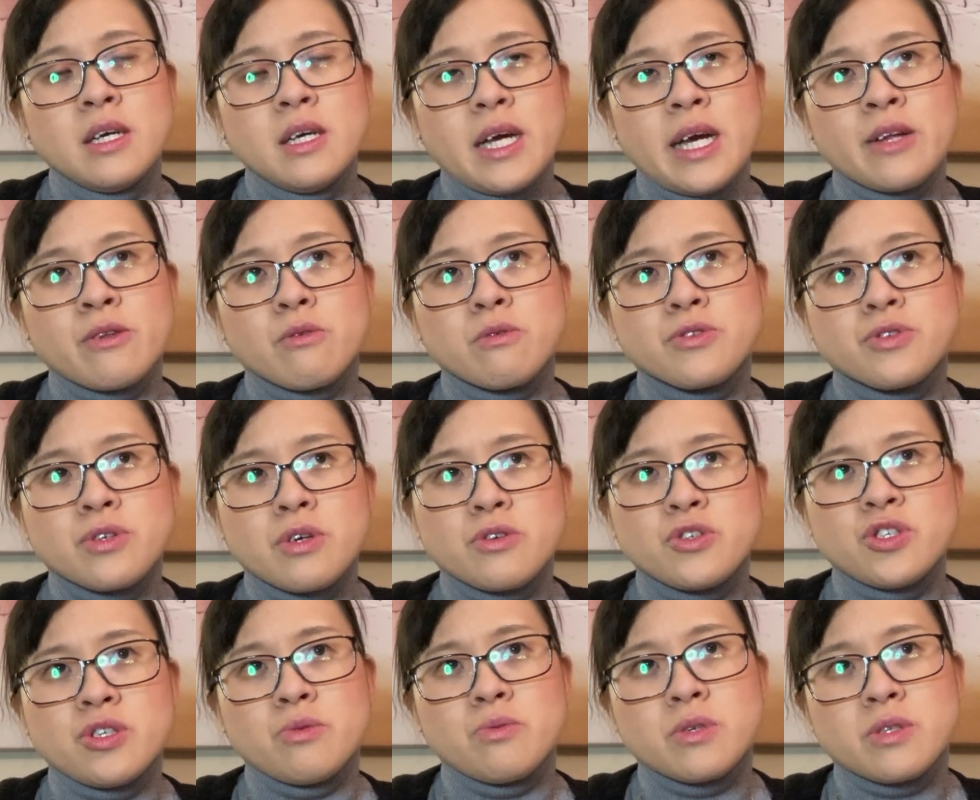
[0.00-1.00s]
And also
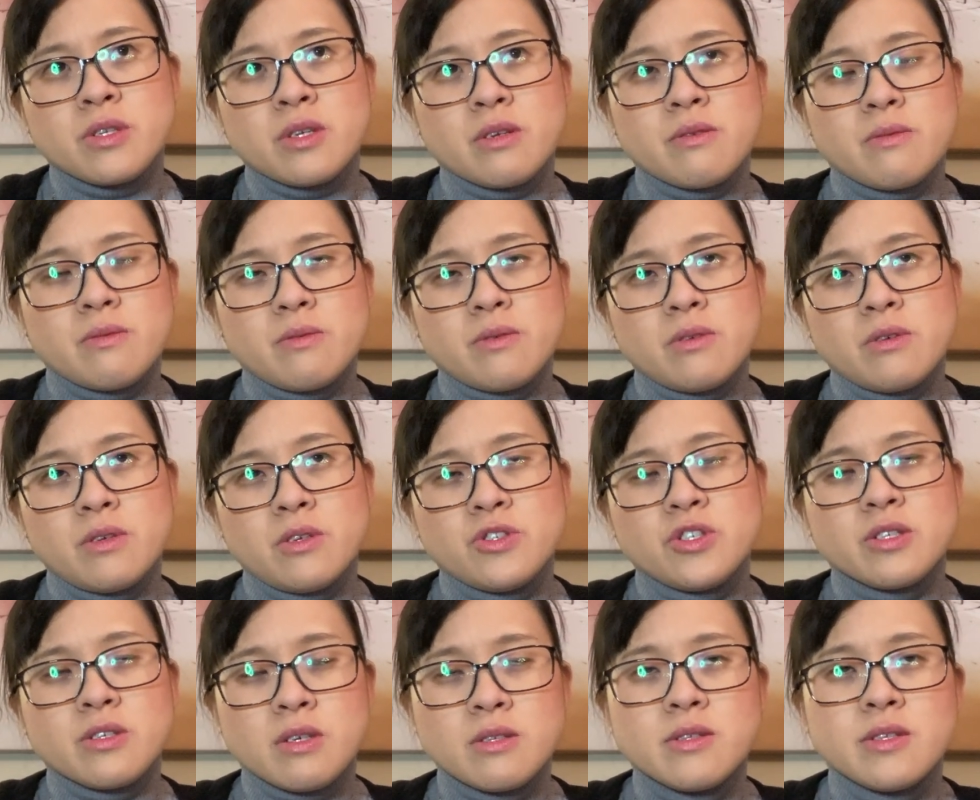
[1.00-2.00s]

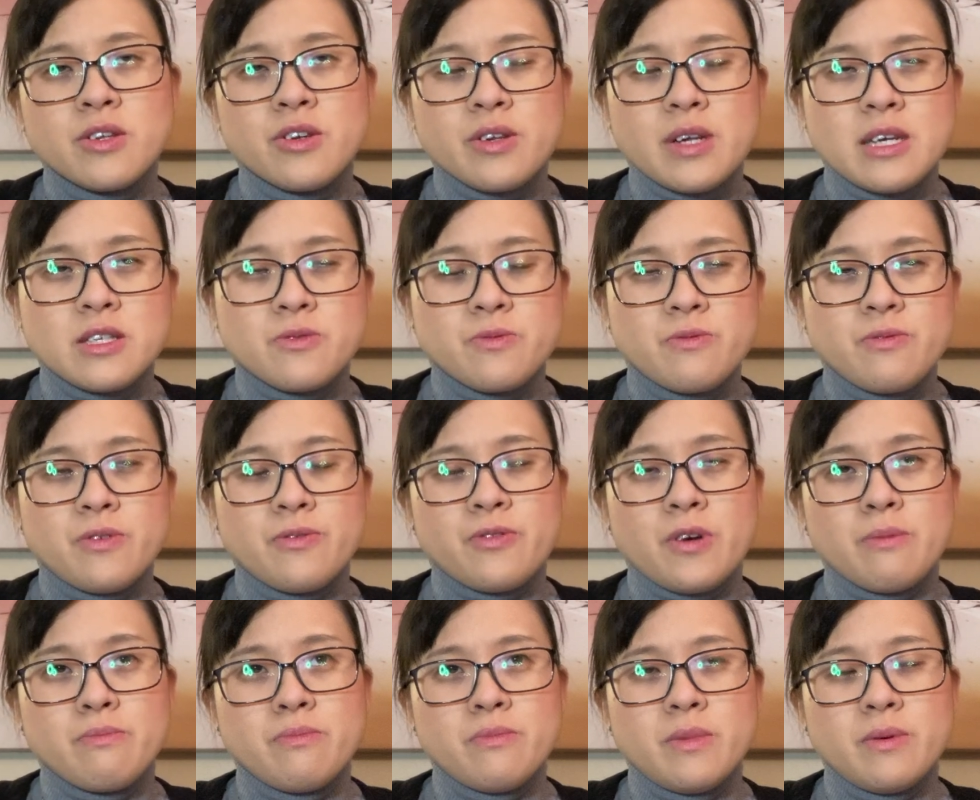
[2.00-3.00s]
she's considered as
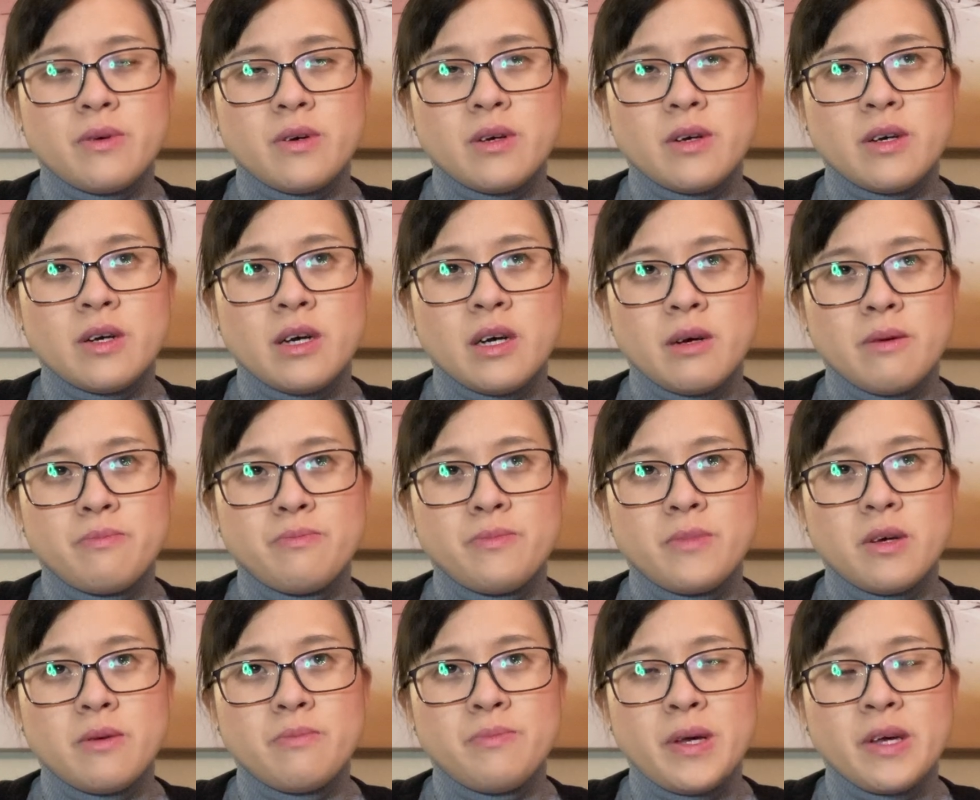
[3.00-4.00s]

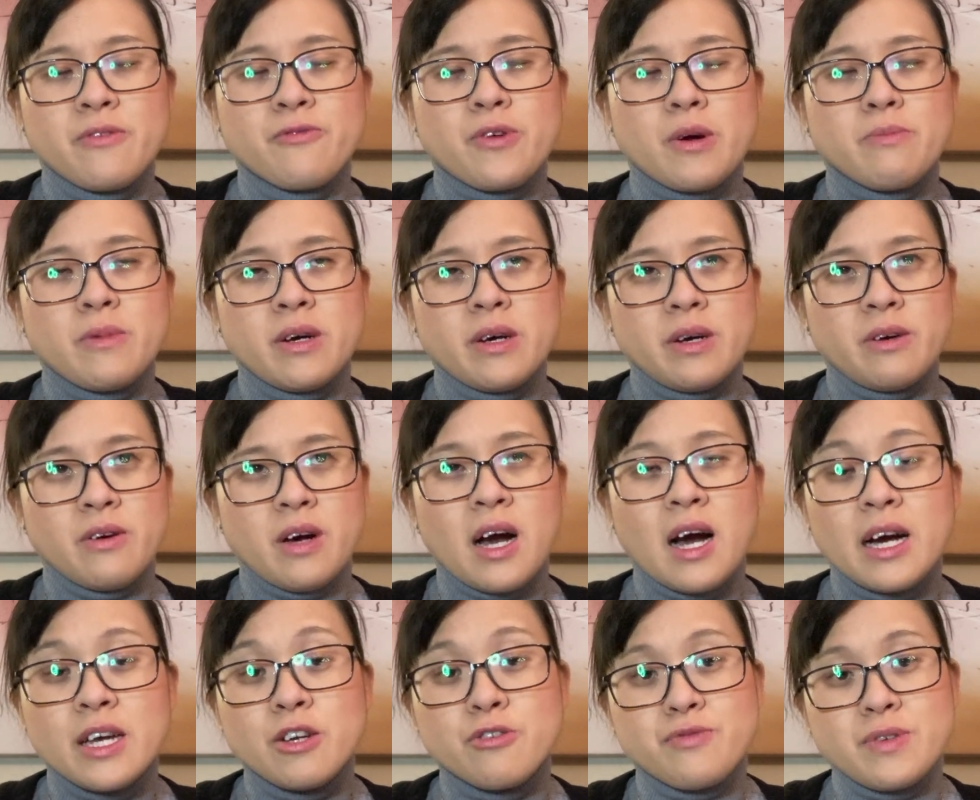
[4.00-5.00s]
being from a
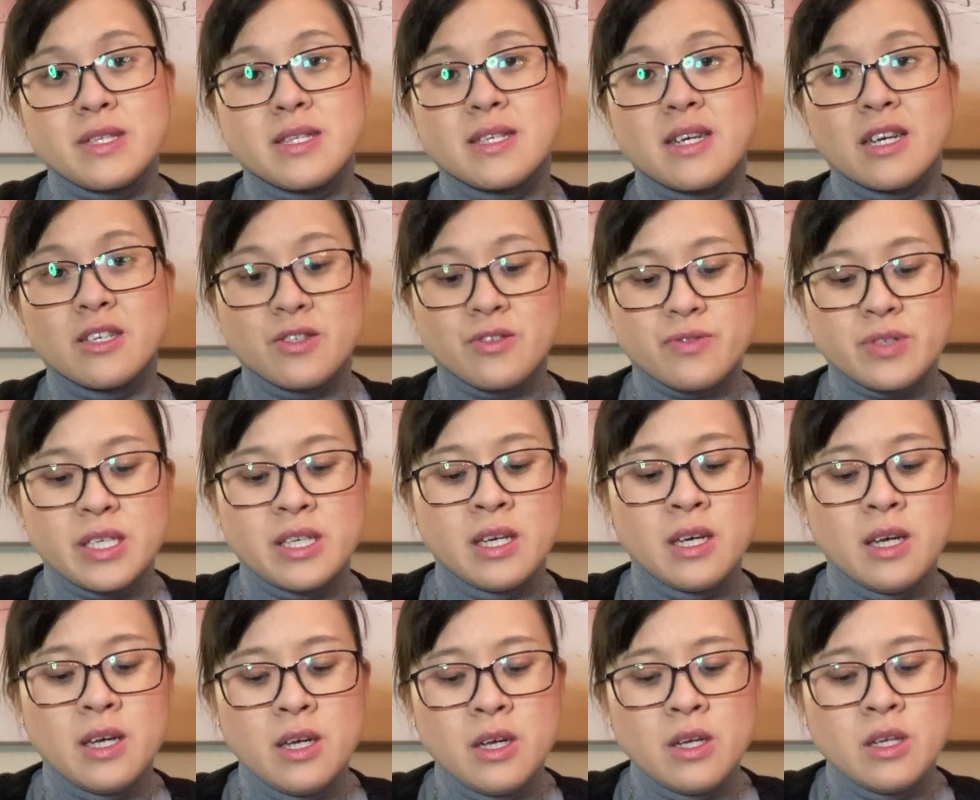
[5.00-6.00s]
higher risk country.
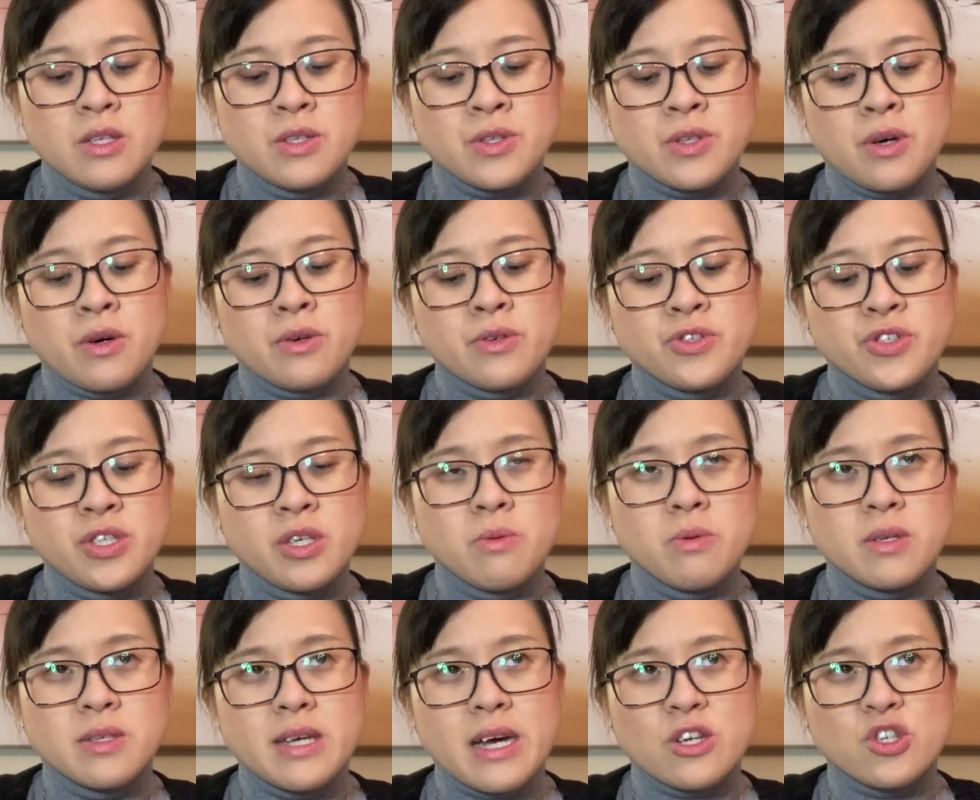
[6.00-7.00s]
So she
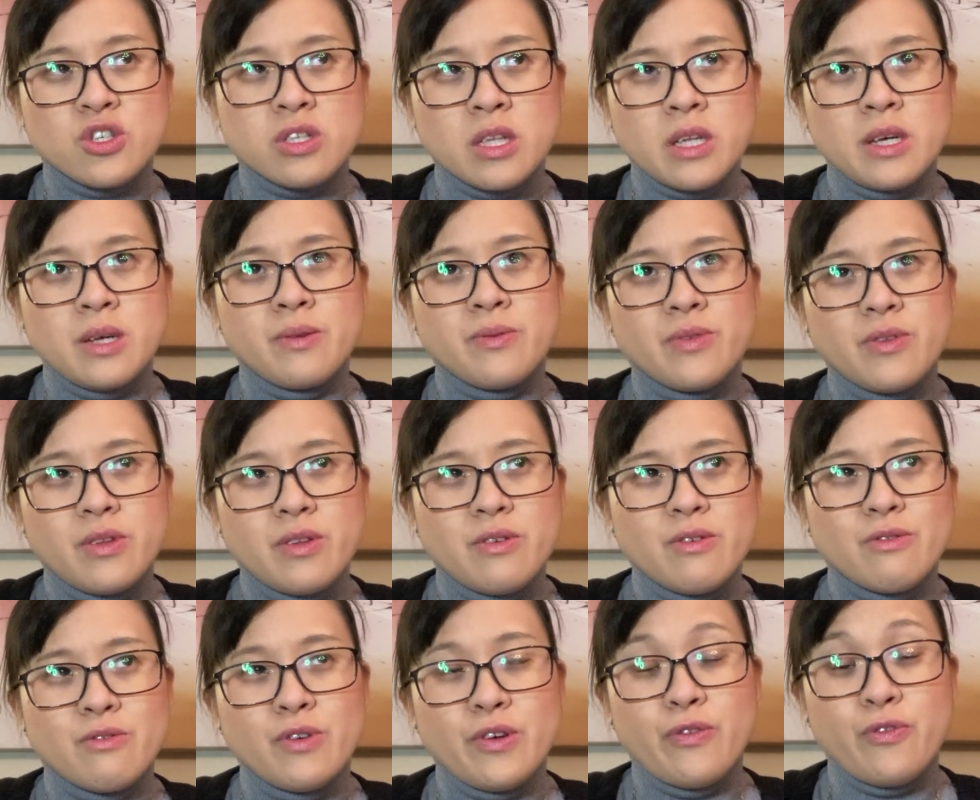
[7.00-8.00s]
was actually
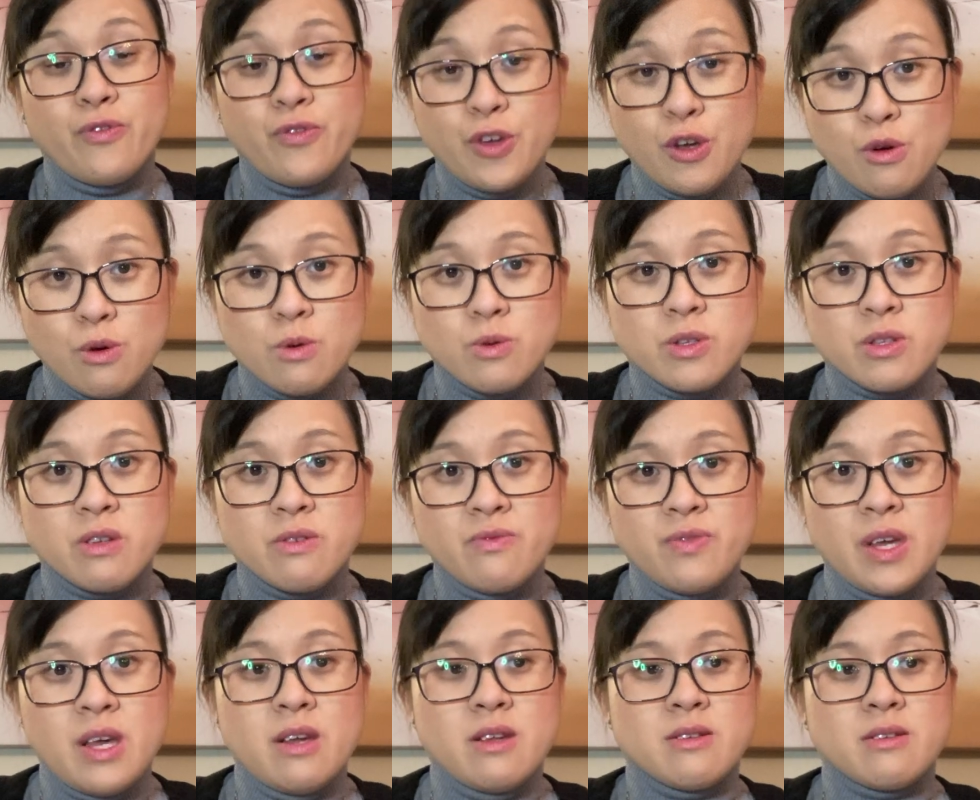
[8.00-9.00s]
refused the
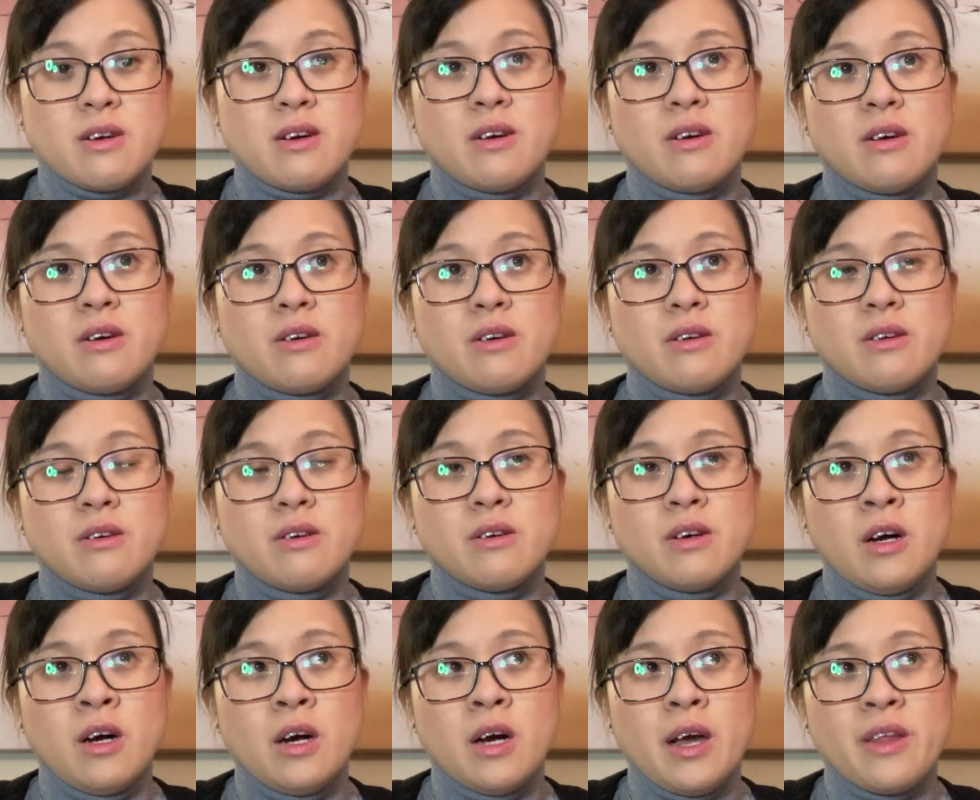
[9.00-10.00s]
visa,
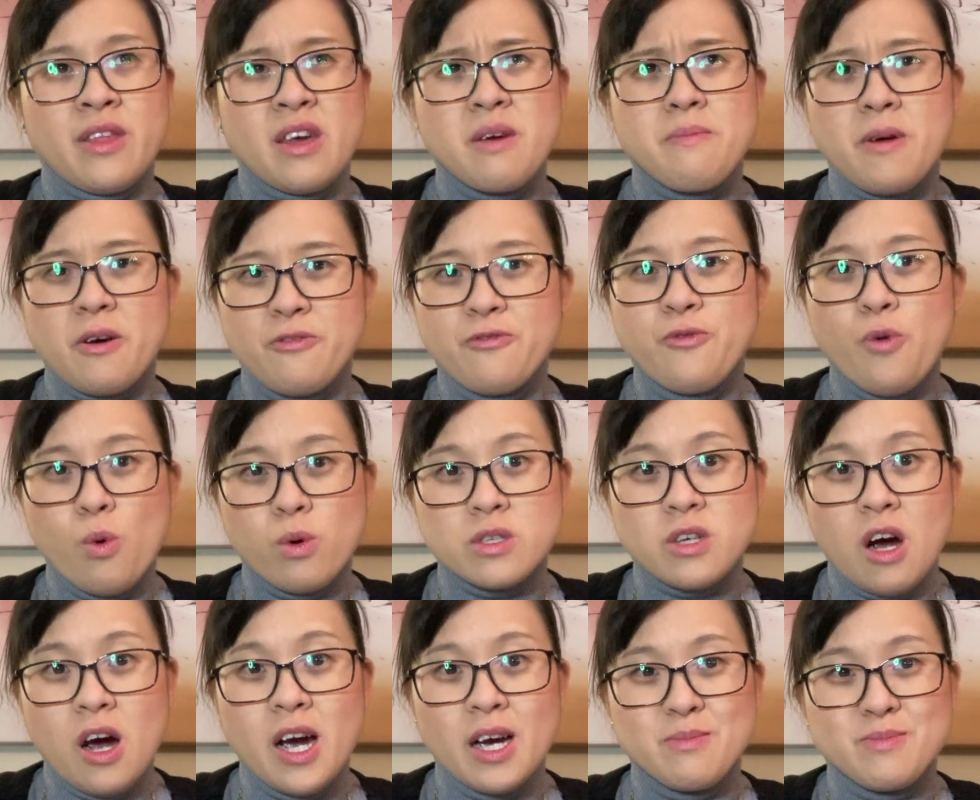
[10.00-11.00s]
I think about 4
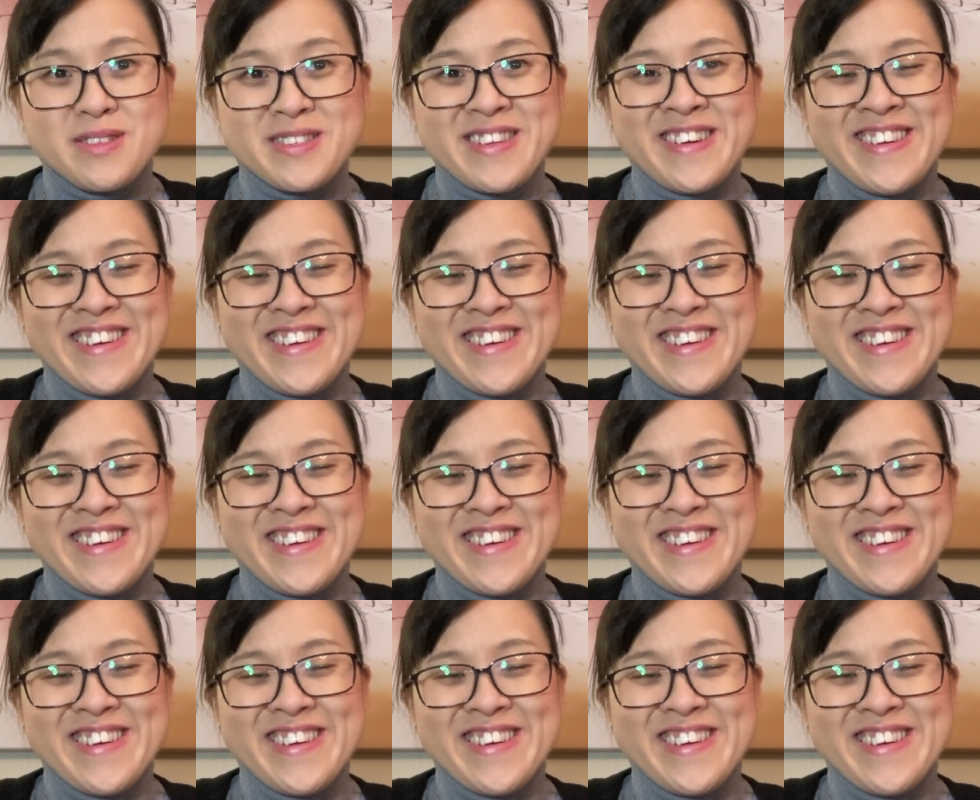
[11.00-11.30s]
times